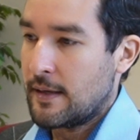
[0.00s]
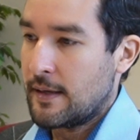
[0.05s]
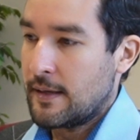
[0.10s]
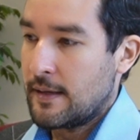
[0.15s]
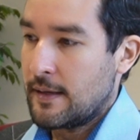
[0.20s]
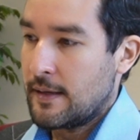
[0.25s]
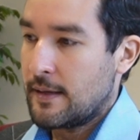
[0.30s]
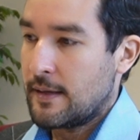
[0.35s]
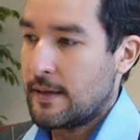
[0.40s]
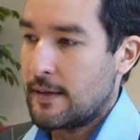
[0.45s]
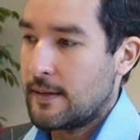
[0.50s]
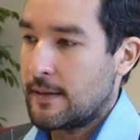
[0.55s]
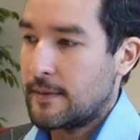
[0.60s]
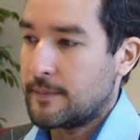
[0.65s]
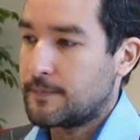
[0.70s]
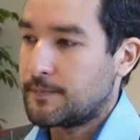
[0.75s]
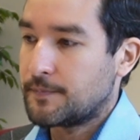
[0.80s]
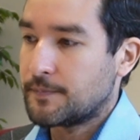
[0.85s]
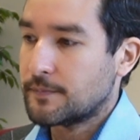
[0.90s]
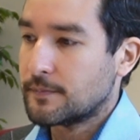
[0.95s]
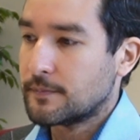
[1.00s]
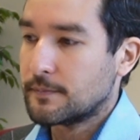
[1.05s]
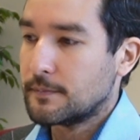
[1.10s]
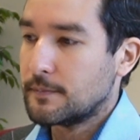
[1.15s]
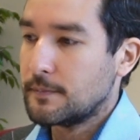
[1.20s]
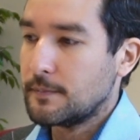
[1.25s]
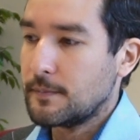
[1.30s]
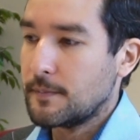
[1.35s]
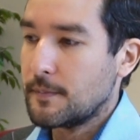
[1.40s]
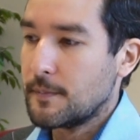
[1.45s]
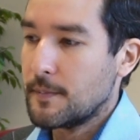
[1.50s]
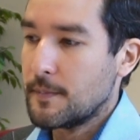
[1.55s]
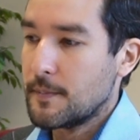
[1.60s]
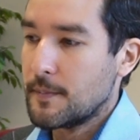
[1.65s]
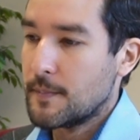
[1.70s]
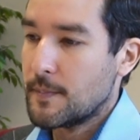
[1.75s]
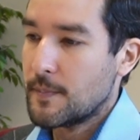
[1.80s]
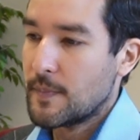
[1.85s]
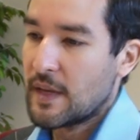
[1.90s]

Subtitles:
(no one is talking)